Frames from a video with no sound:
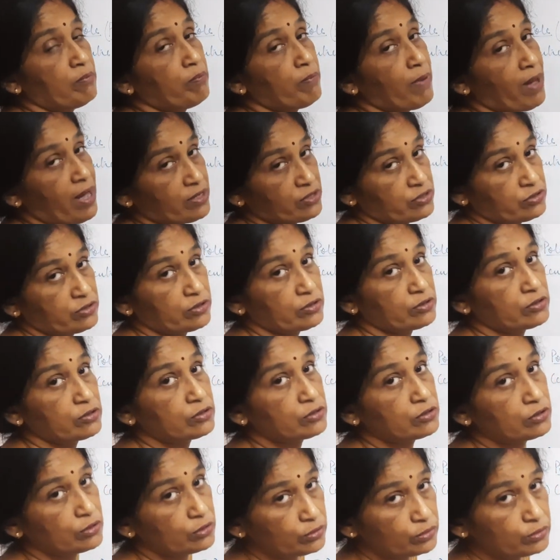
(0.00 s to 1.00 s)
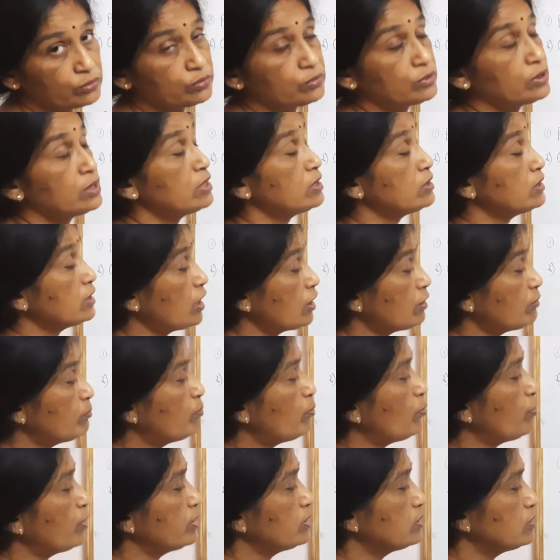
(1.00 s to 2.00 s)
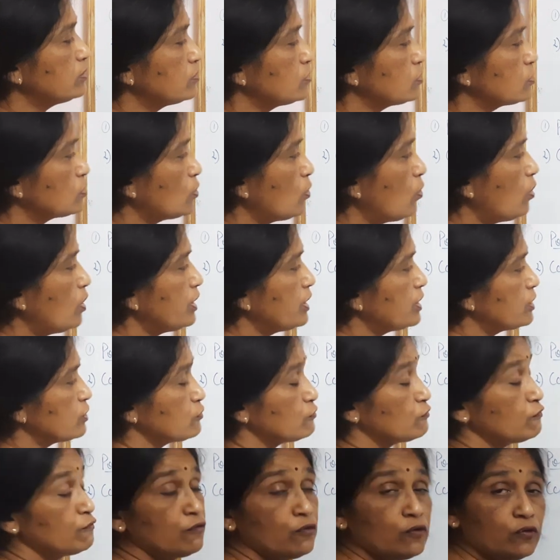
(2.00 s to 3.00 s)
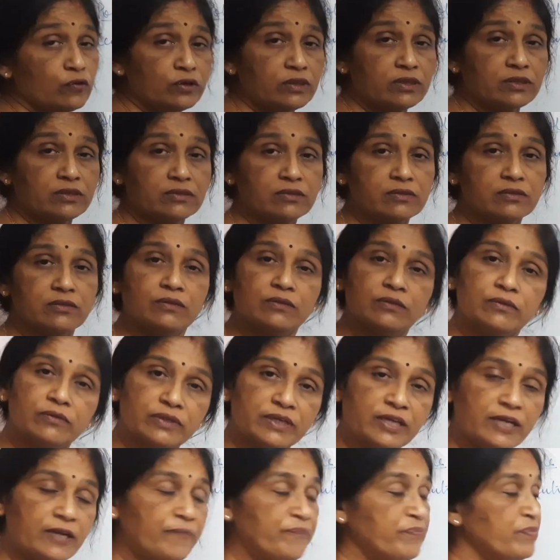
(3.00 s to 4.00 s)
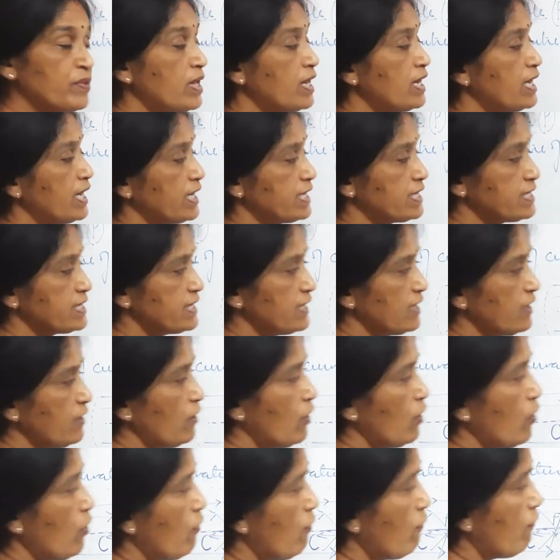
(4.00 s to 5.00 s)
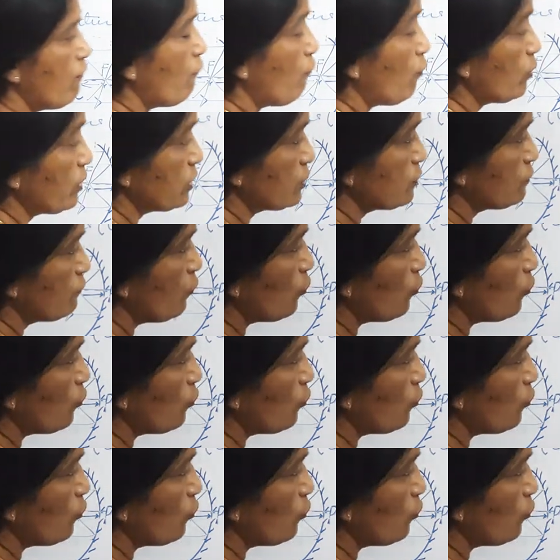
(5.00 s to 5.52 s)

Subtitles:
passes through. That point is called as focus. Okay, let's see what is